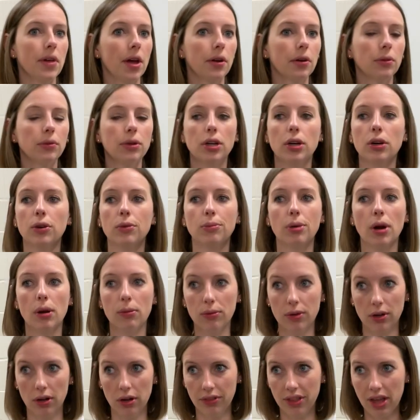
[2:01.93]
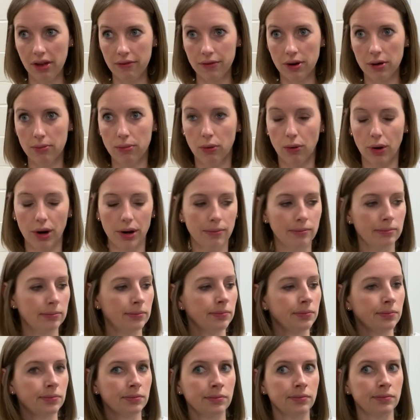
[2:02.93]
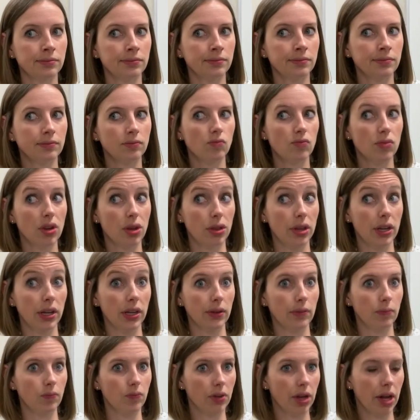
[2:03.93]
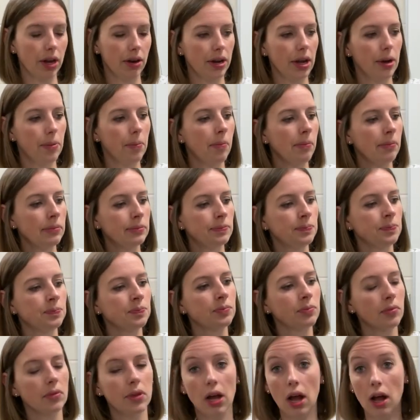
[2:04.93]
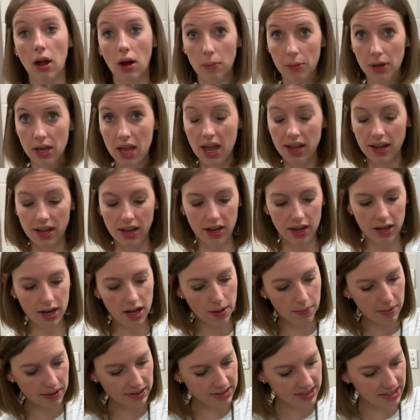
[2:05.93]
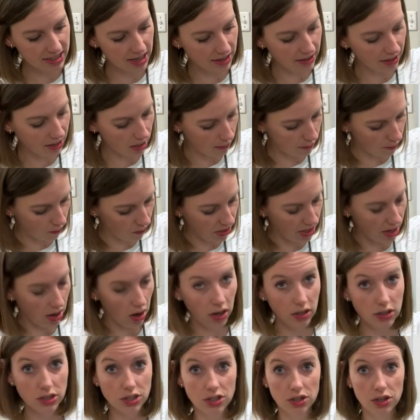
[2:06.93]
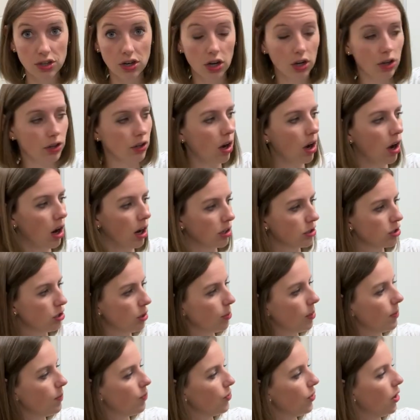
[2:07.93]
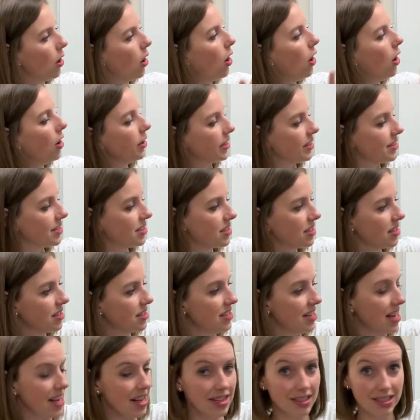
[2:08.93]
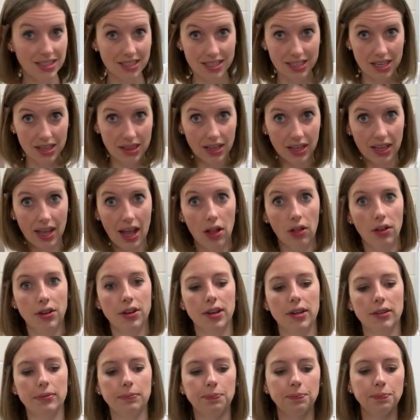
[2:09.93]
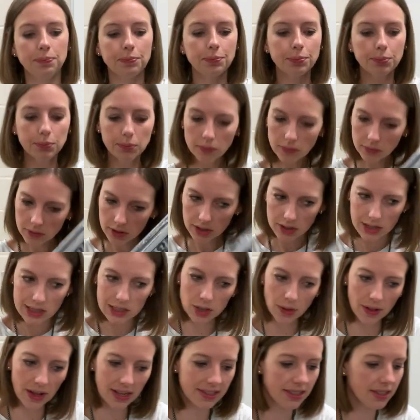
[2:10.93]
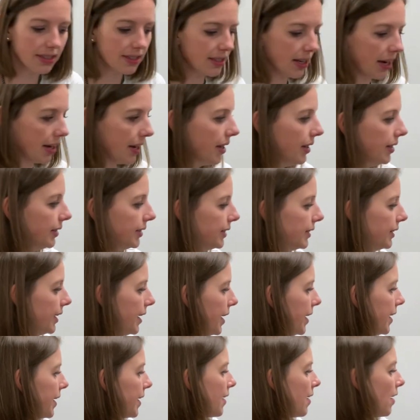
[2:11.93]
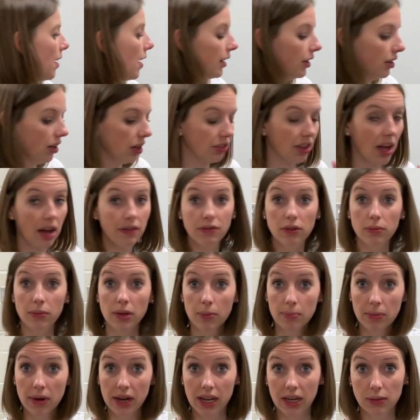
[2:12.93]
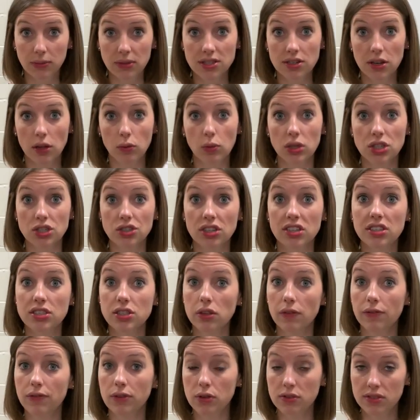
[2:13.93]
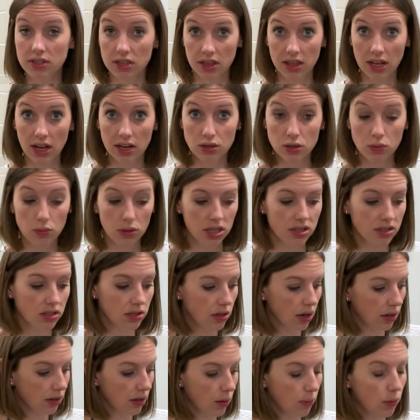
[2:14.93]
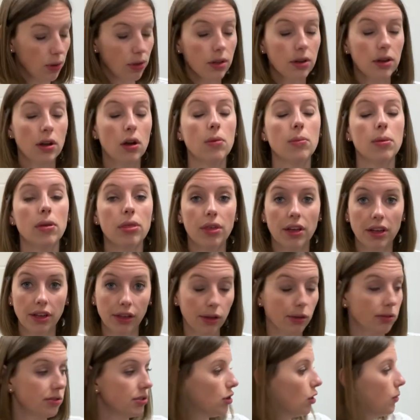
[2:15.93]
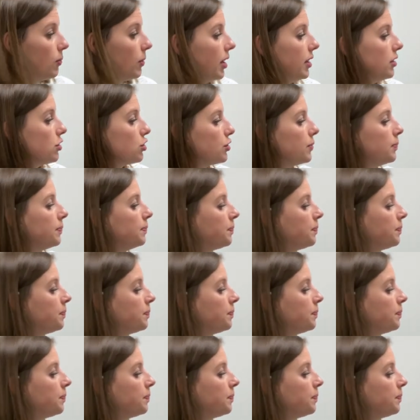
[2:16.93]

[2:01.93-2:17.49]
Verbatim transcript: I don't know, probably on that front board, I think. I don't know. I'll be hanging it up and setting up the, or not October, the August dates in the calendar. So that's exciting. Got that from my Amazon wish list, so you sent that to me. It did not come with a note, but thank you so much.